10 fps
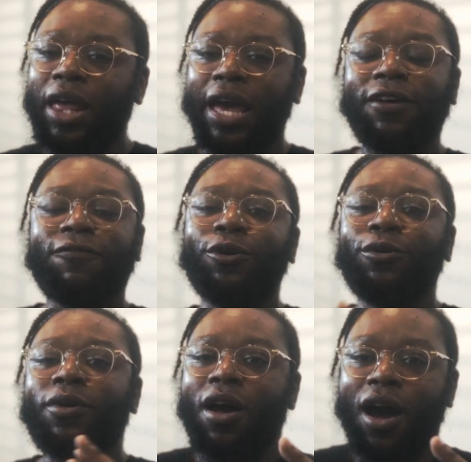And if
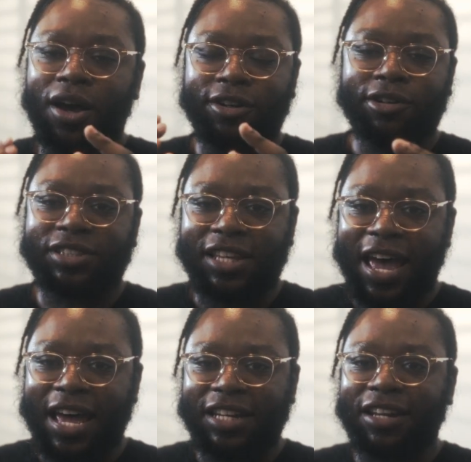you
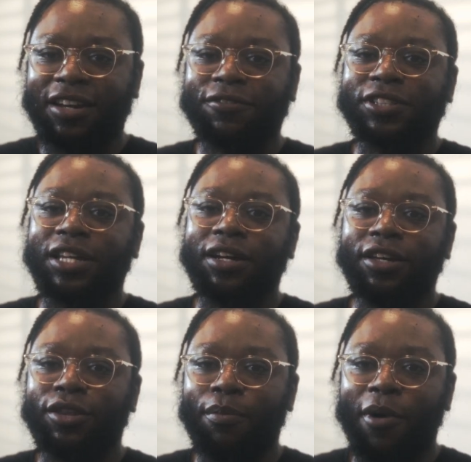understand and have
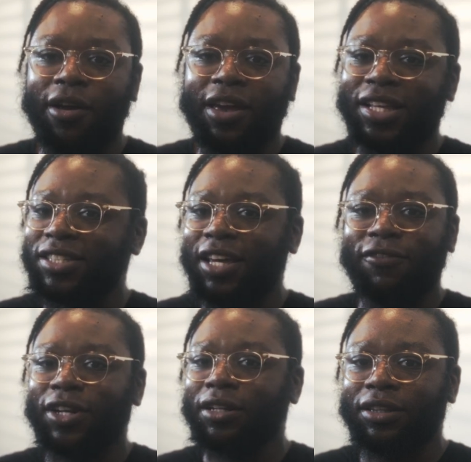studied the markets
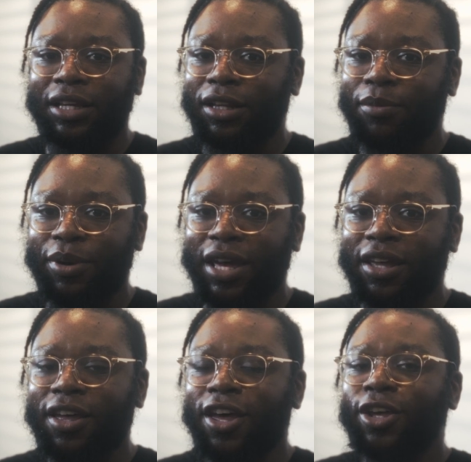even a little
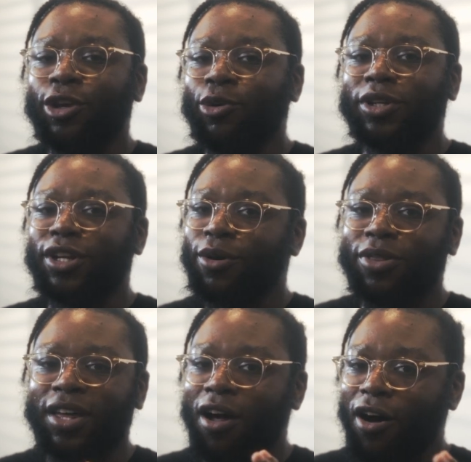bit, you would know
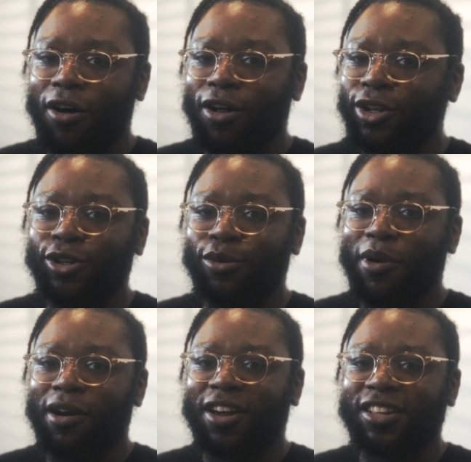that all new
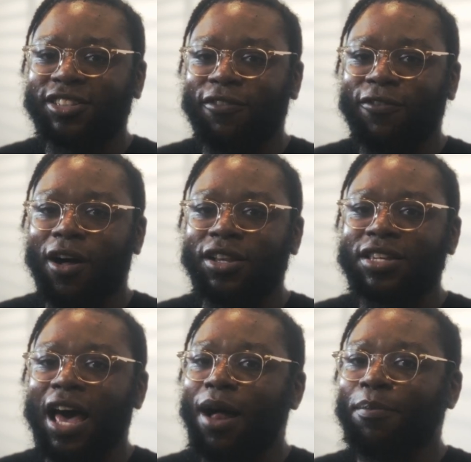markets are
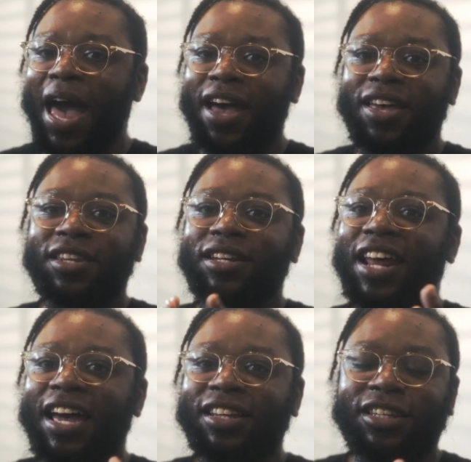volatile. Back in the
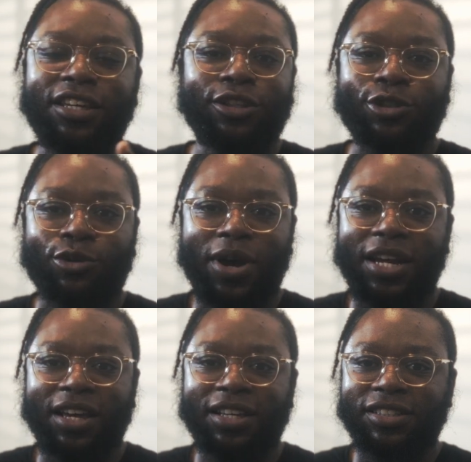
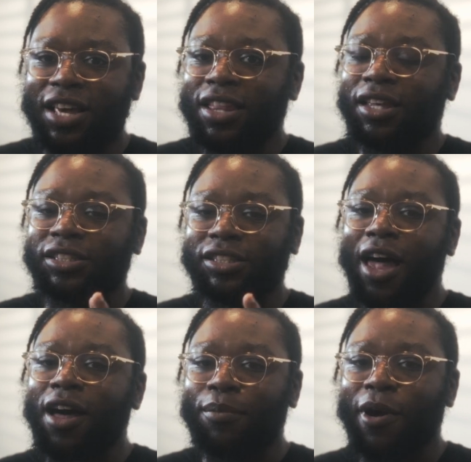1920s, the
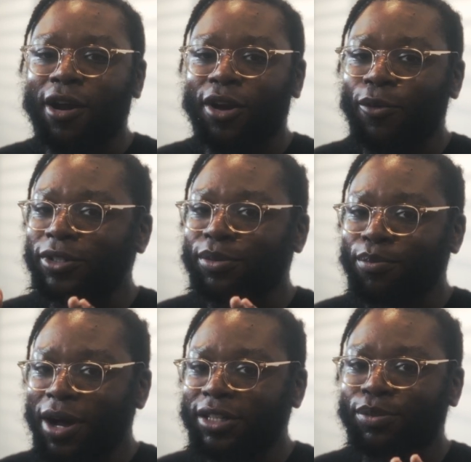stock market was
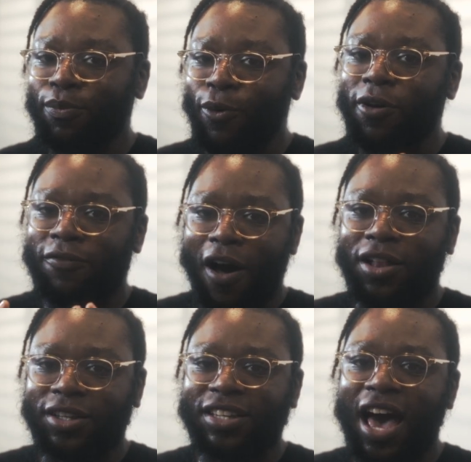much more
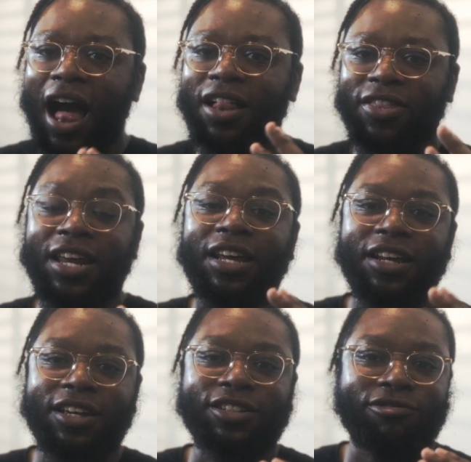volatile than it
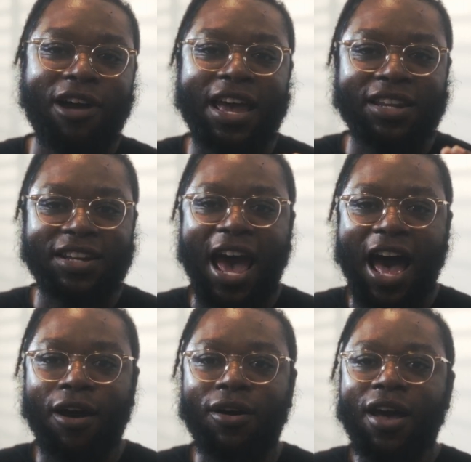is right
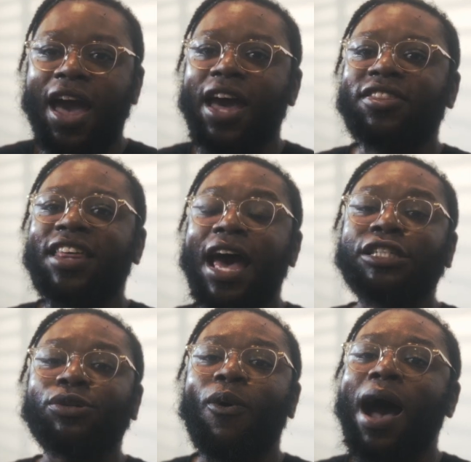now. And
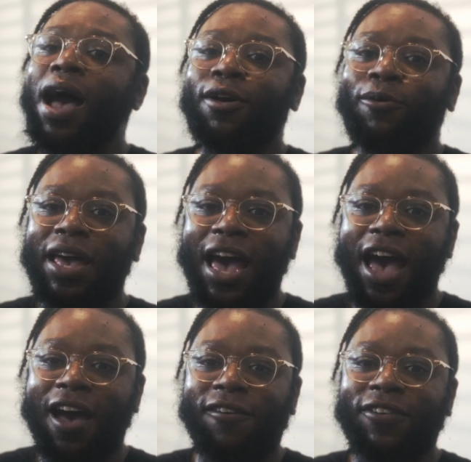that's why we
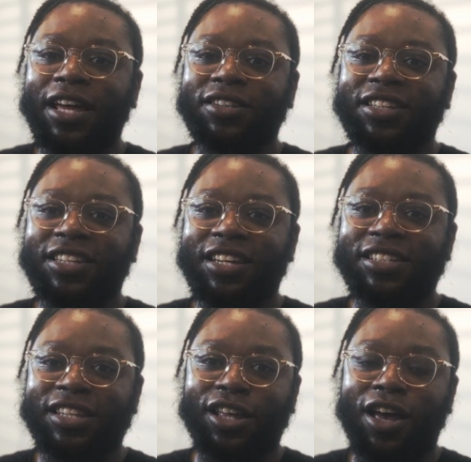have
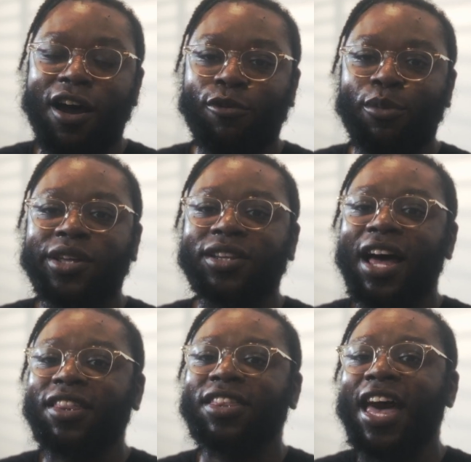entities in the government
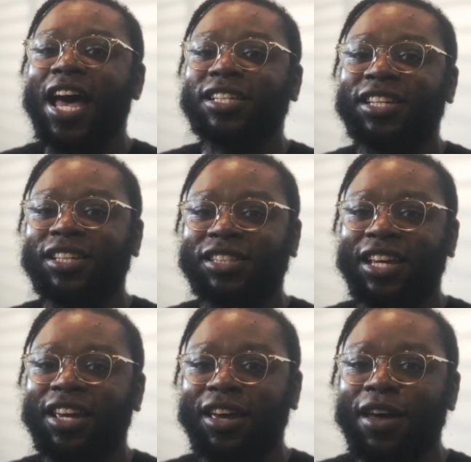like the
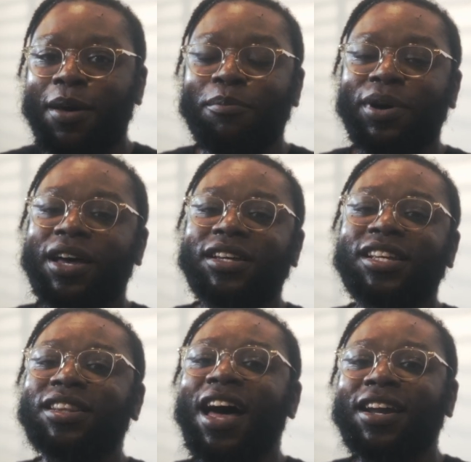SEC, because
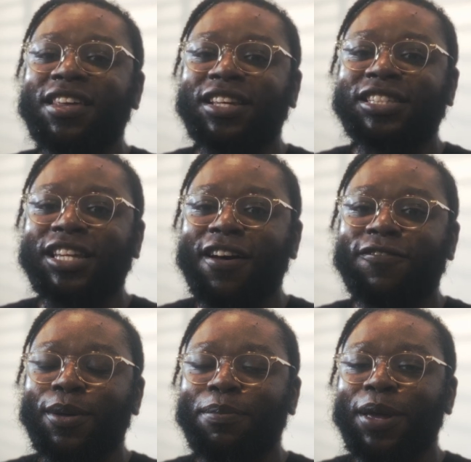a lot of the stuff
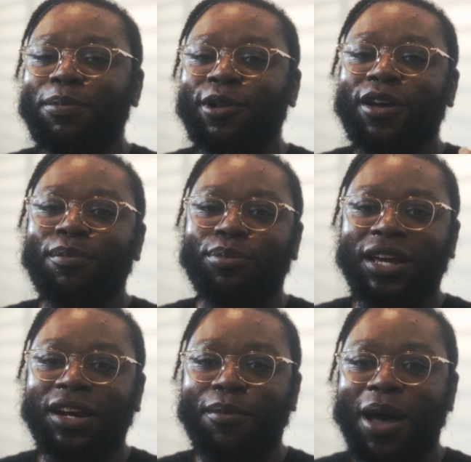that people are
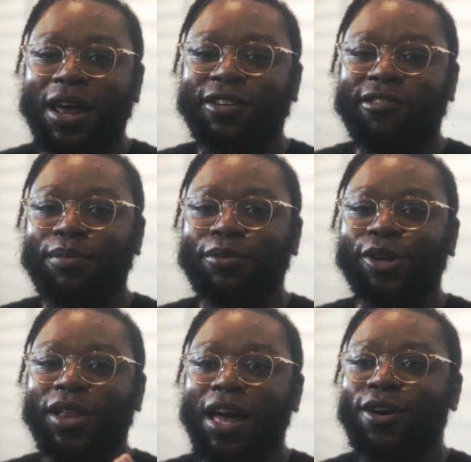complaining about in
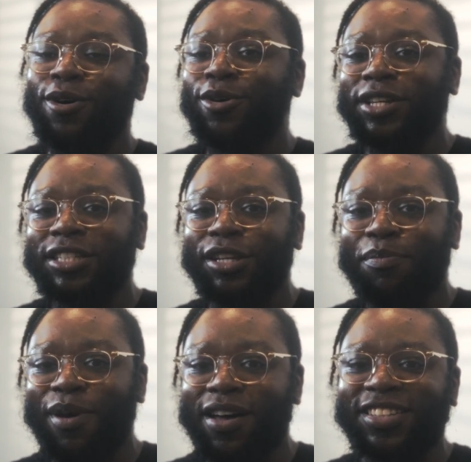crypto, like, oh, this is a
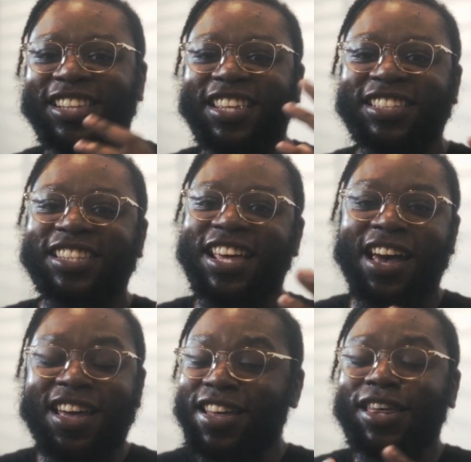Ponzi, this is
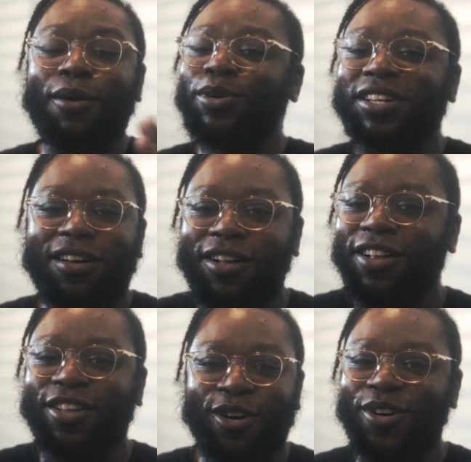that, that was all
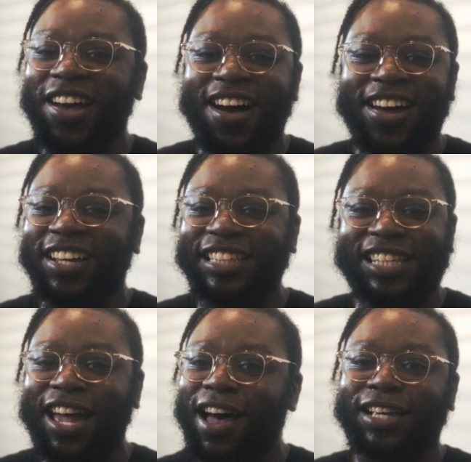going on in
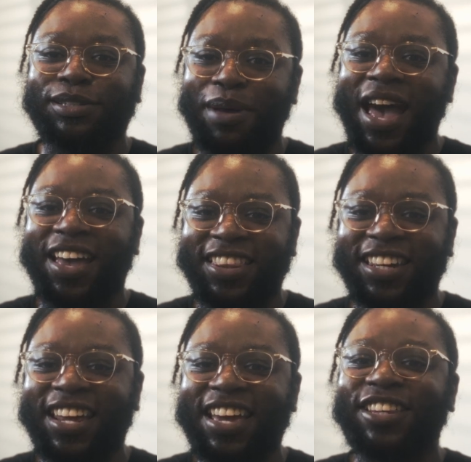stocks back in the
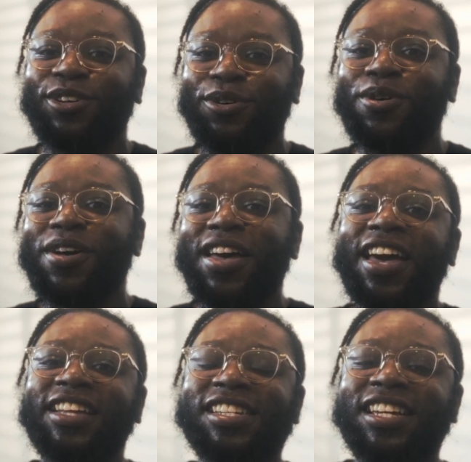day, too.
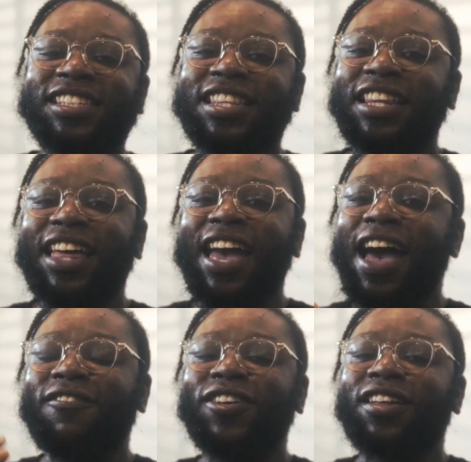It's just that they
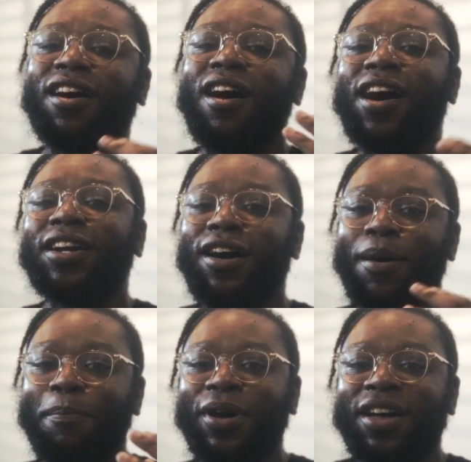haven't caught
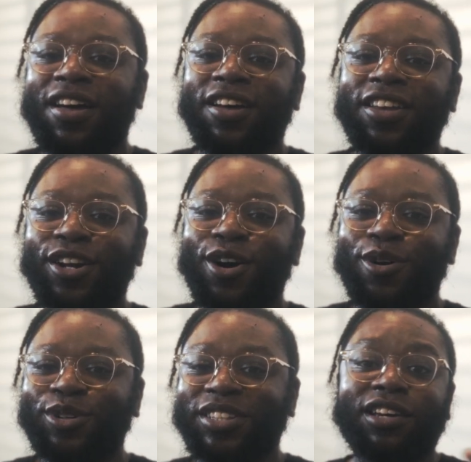up, you
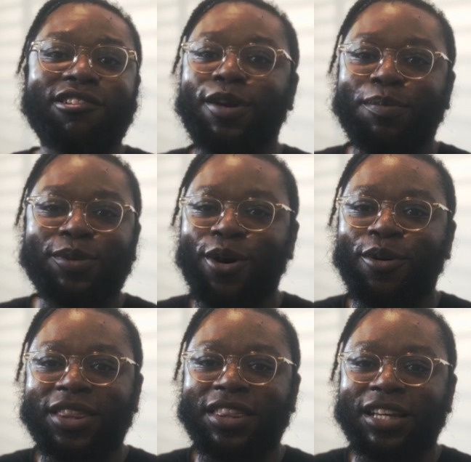know, to crypto
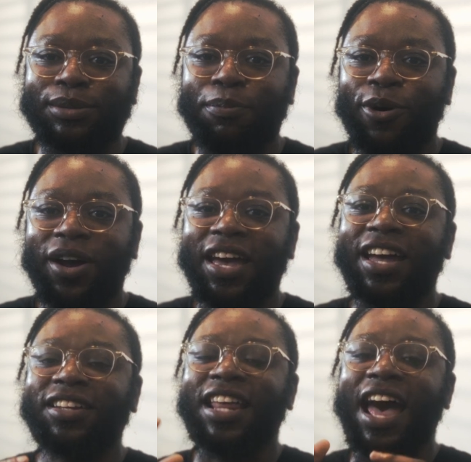crypto at this point,
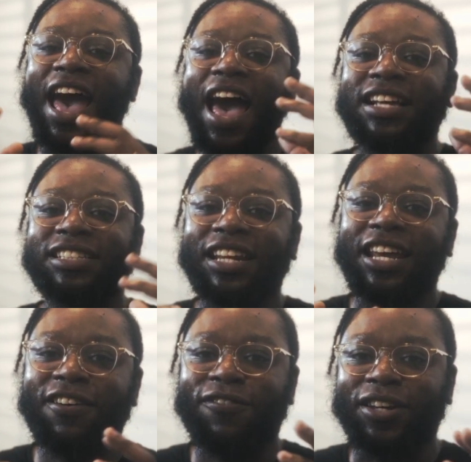and that hasn't
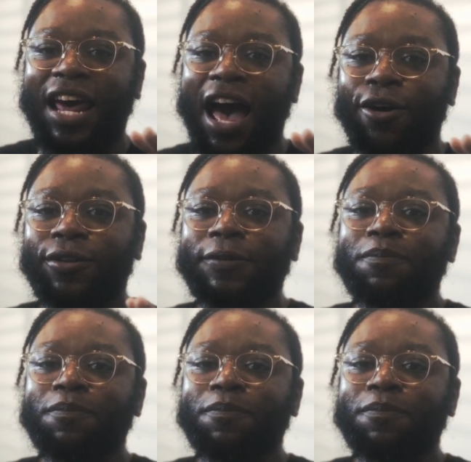evened out,